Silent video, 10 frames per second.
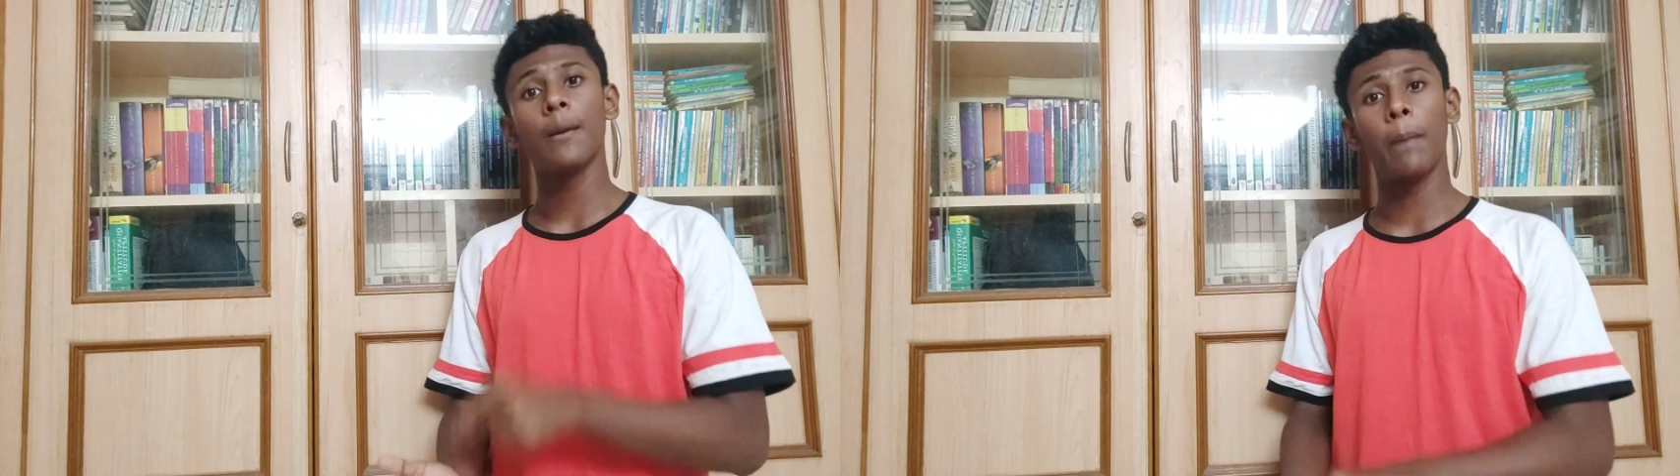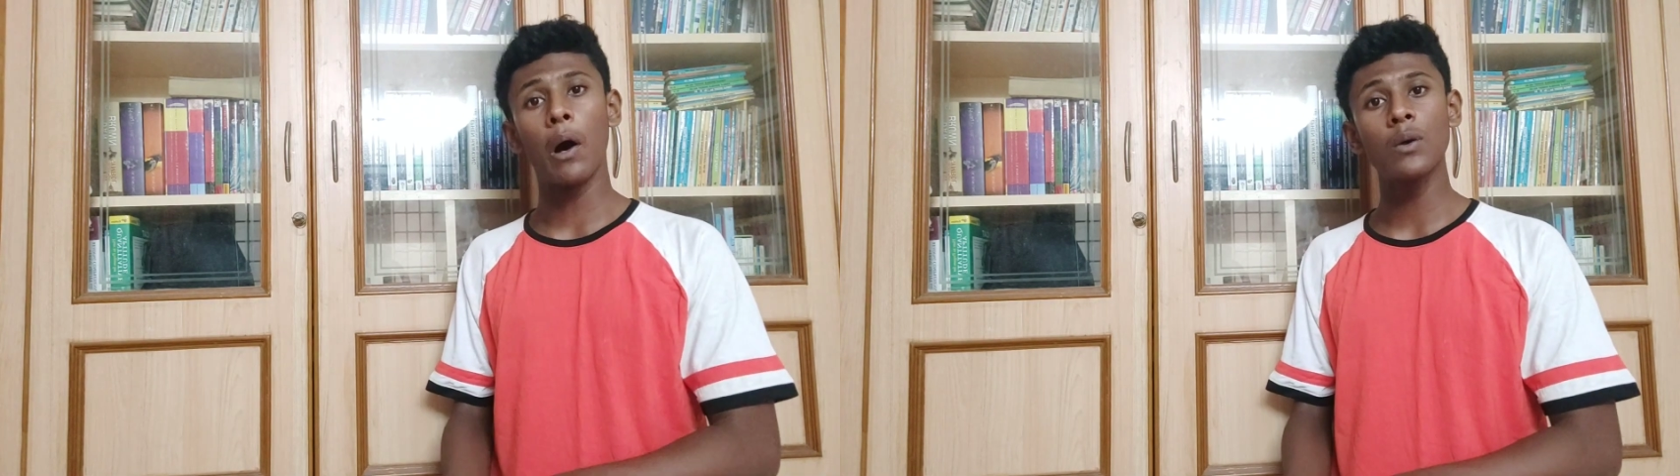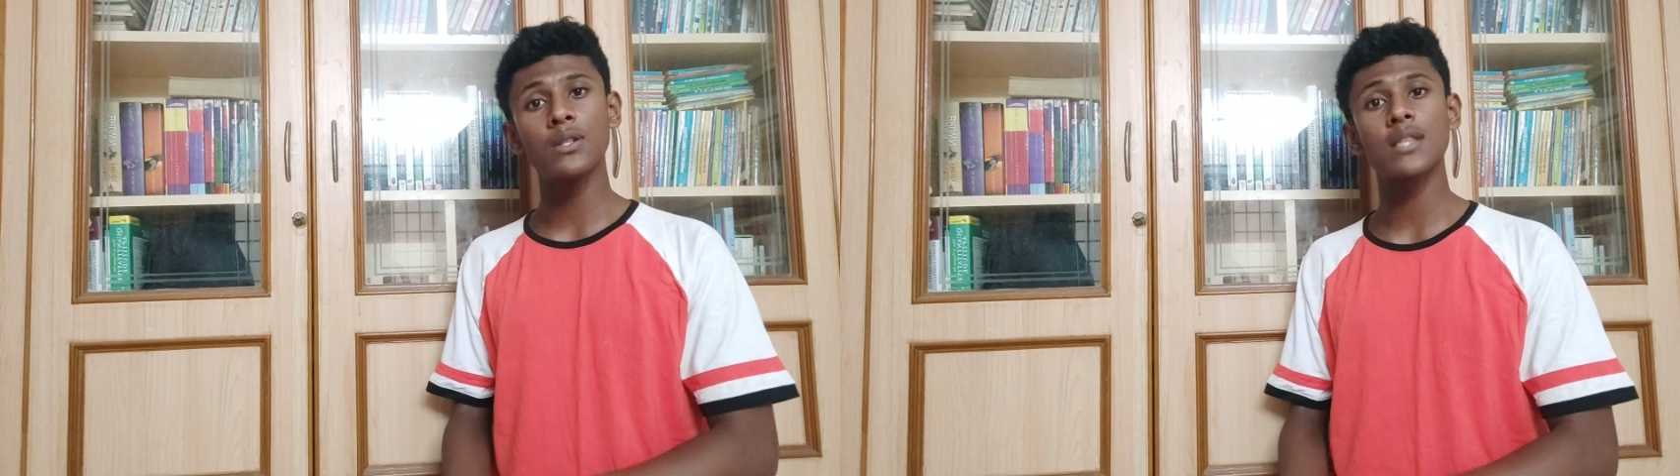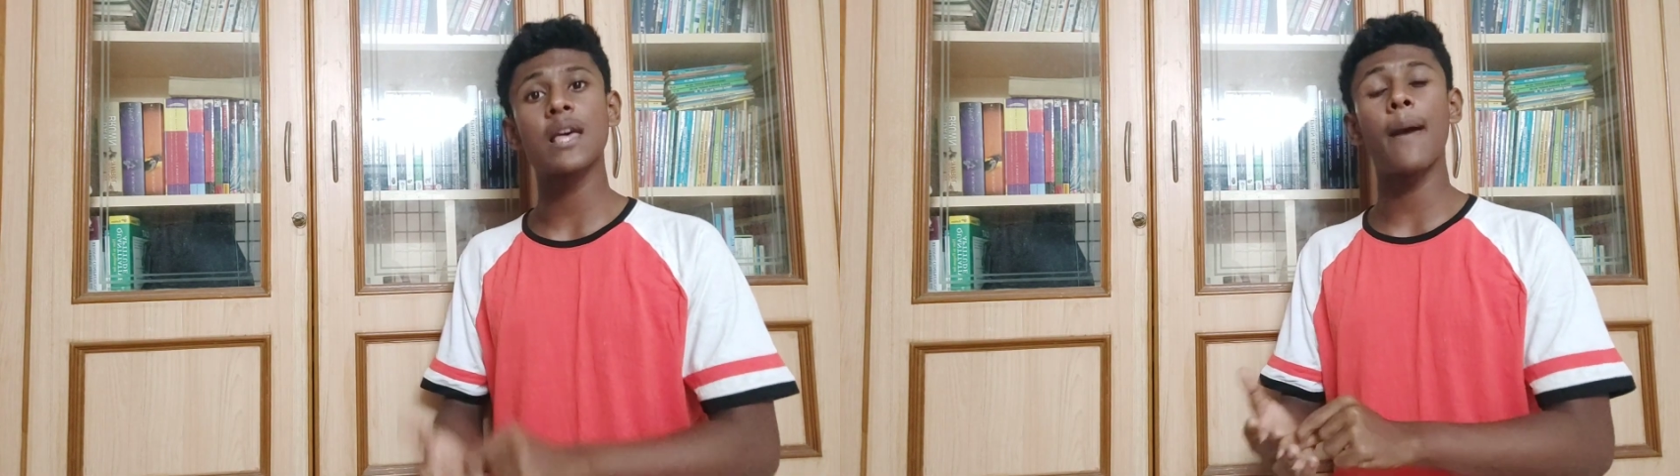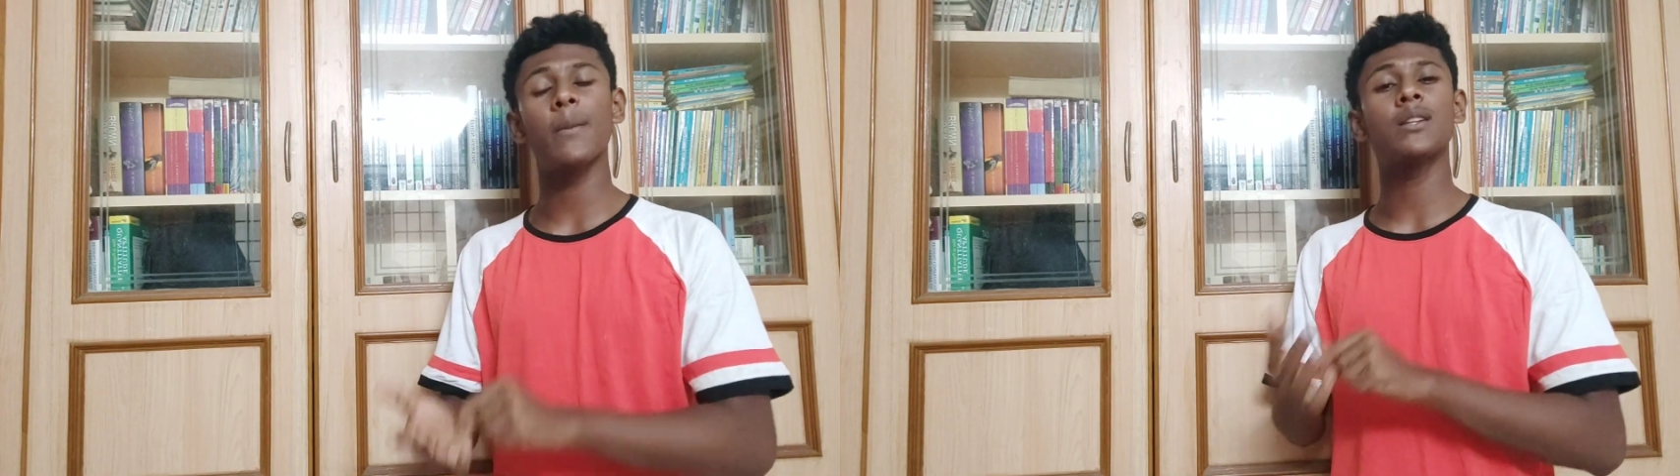the
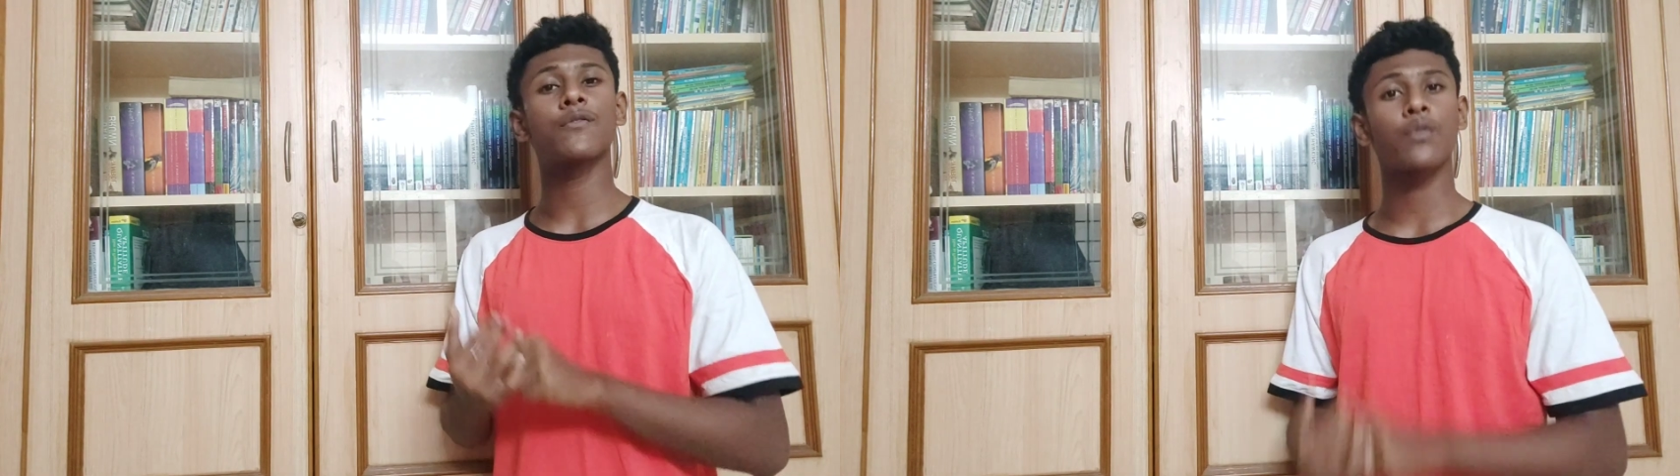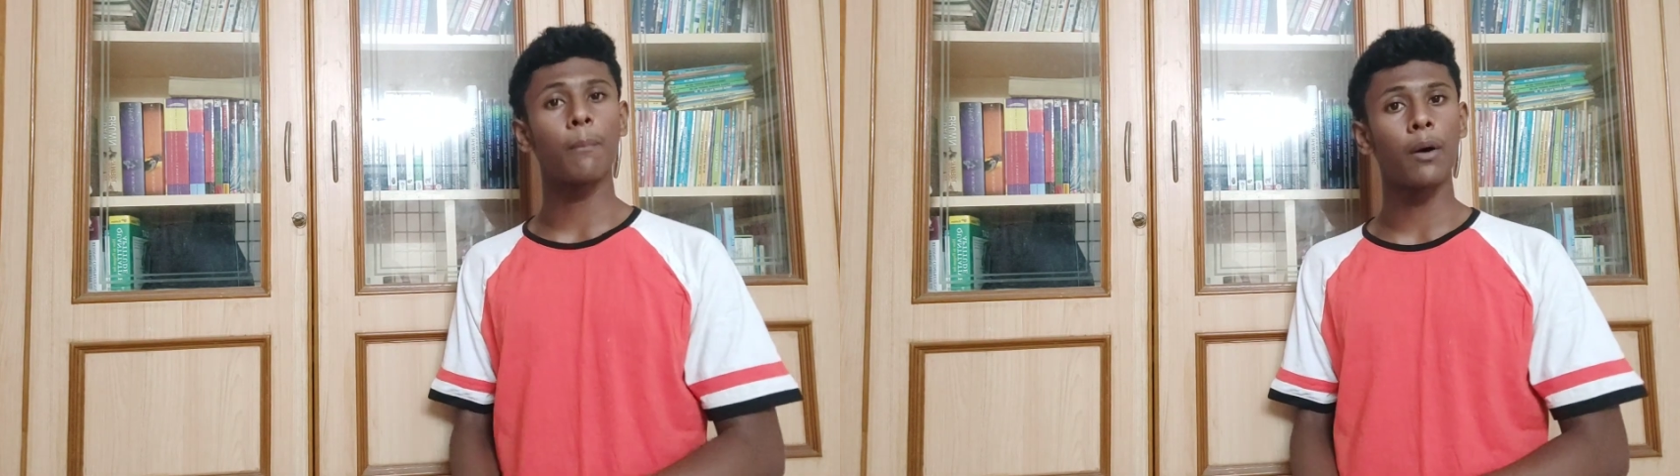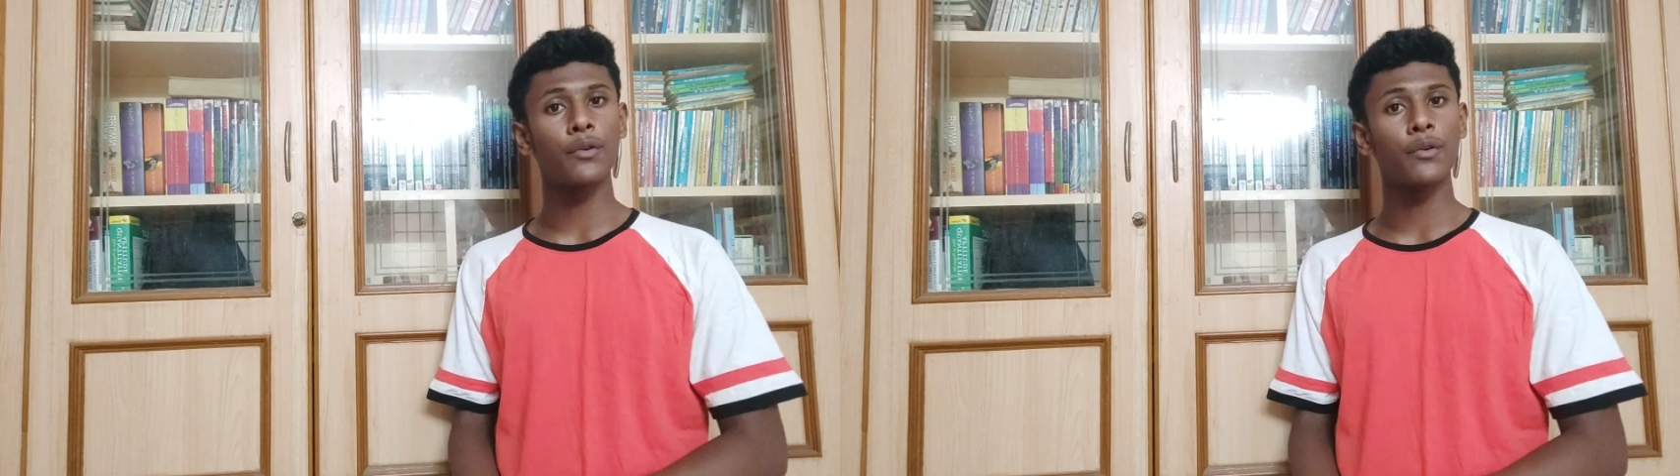pulses emitted from